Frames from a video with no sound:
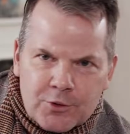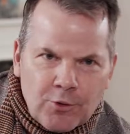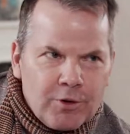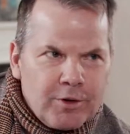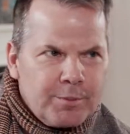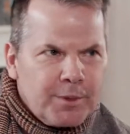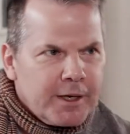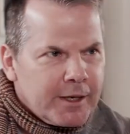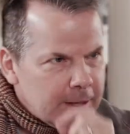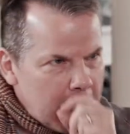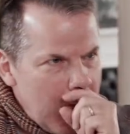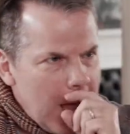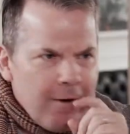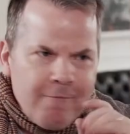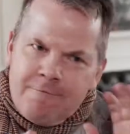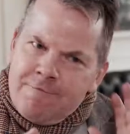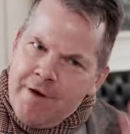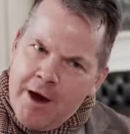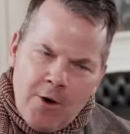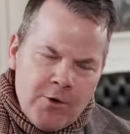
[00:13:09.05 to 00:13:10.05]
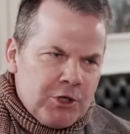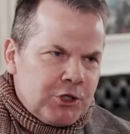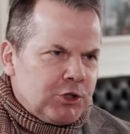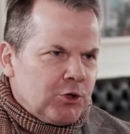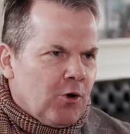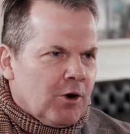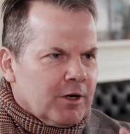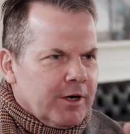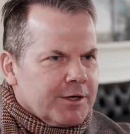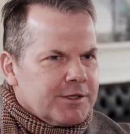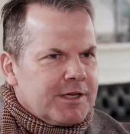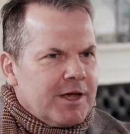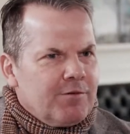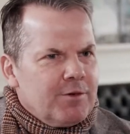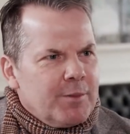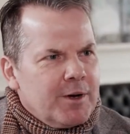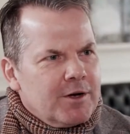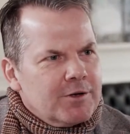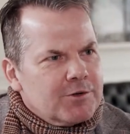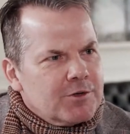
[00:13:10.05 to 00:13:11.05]
told them, like, very short, like
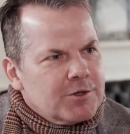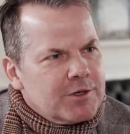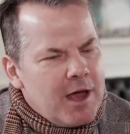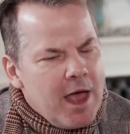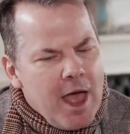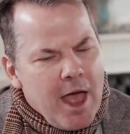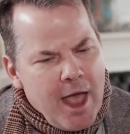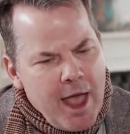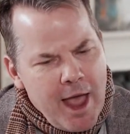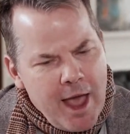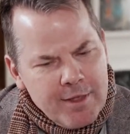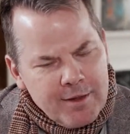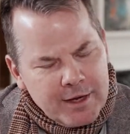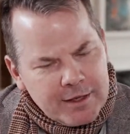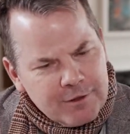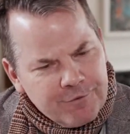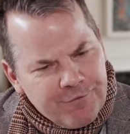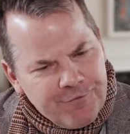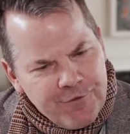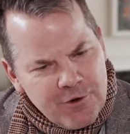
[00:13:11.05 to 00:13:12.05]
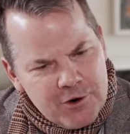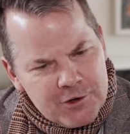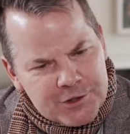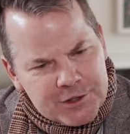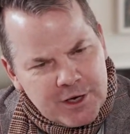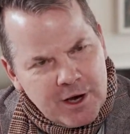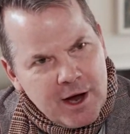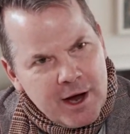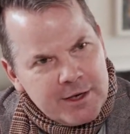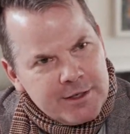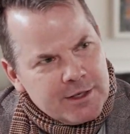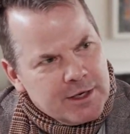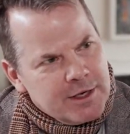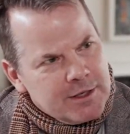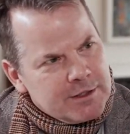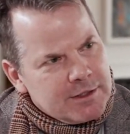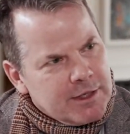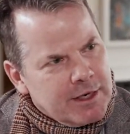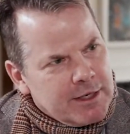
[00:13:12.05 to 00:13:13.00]
7 minutes or so. And, like, the first guy does,